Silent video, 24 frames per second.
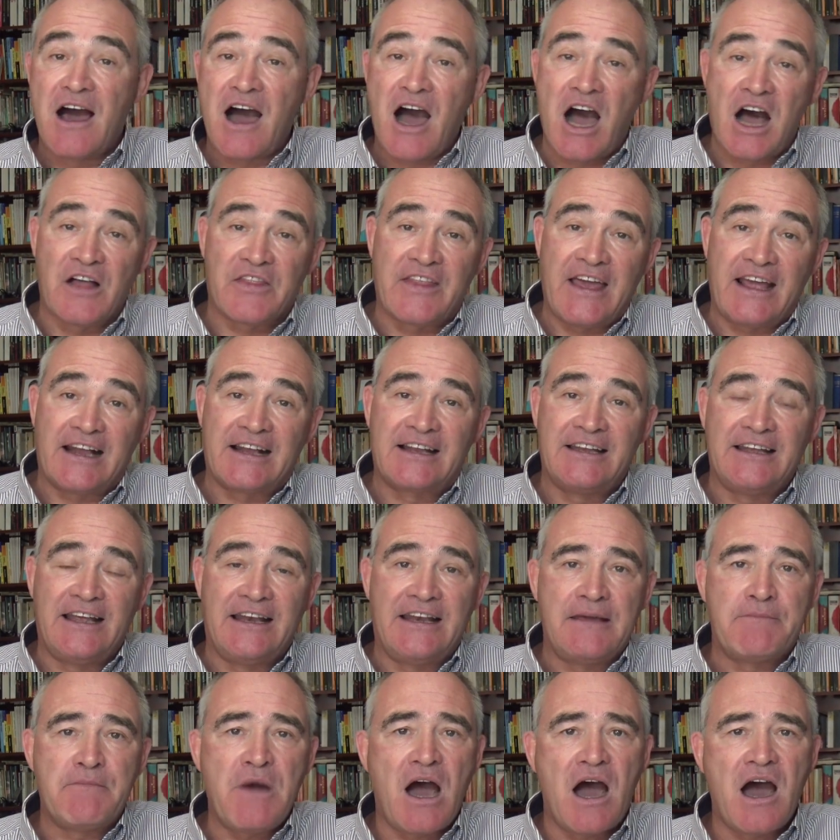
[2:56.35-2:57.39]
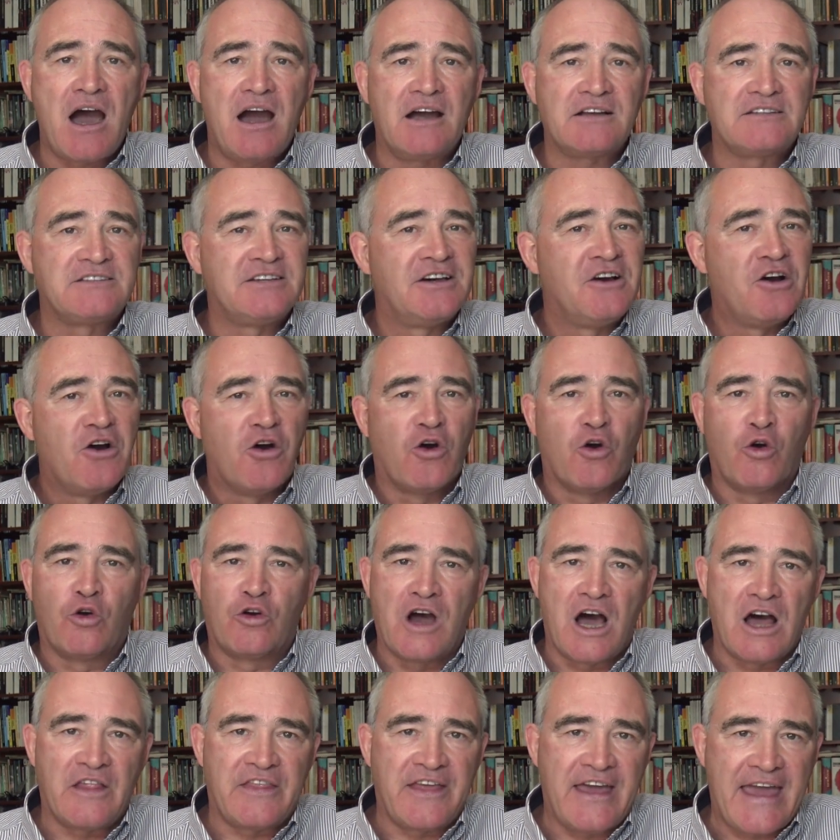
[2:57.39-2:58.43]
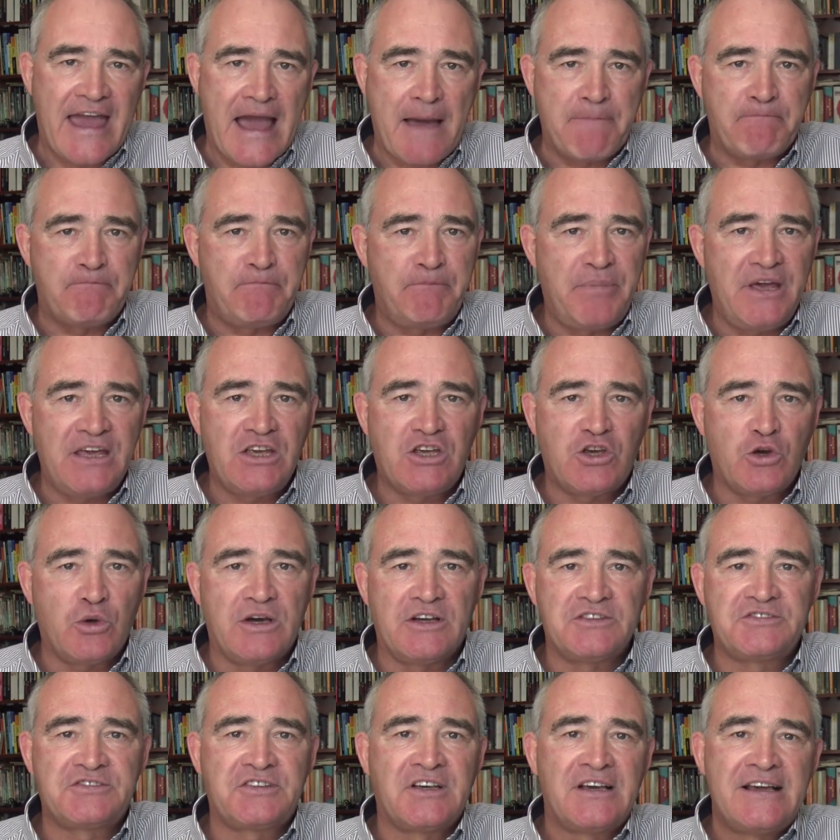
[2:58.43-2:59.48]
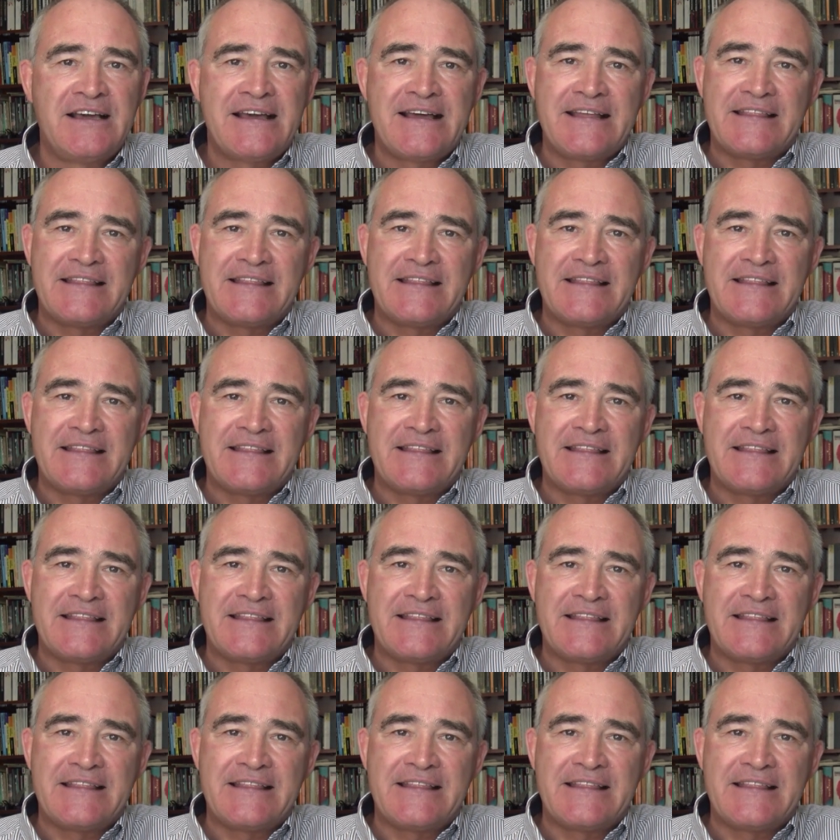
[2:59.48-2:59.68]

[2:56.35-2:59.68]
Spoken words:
Are they clearly marked, or are they ambiguous?